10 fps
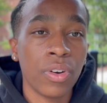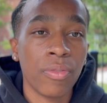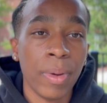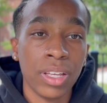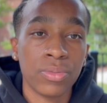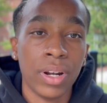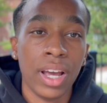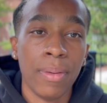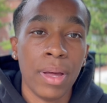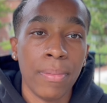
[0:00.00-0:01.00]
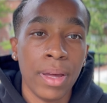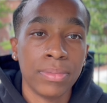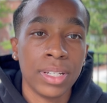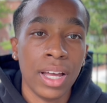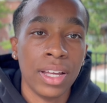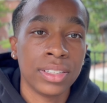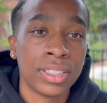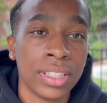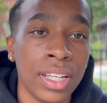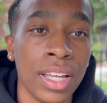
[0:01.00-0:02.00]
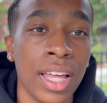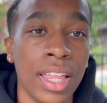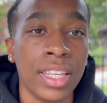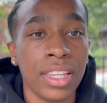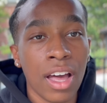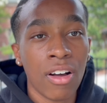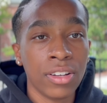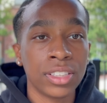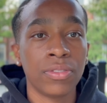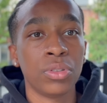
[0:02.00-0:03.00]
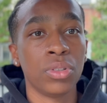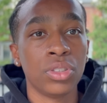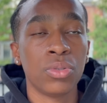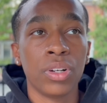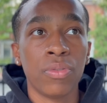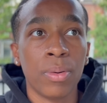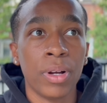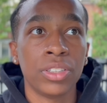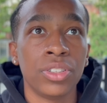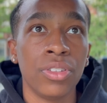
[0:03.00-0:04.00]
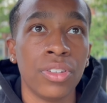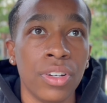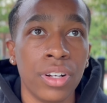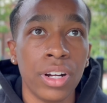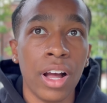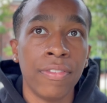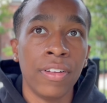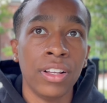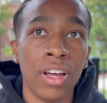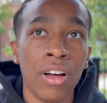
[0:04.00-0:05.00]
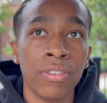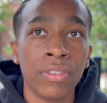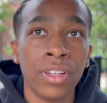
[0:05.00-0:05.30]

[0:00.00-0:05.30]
of May is when I got my baptized. And then that August of 2024, my junior year, I fell off.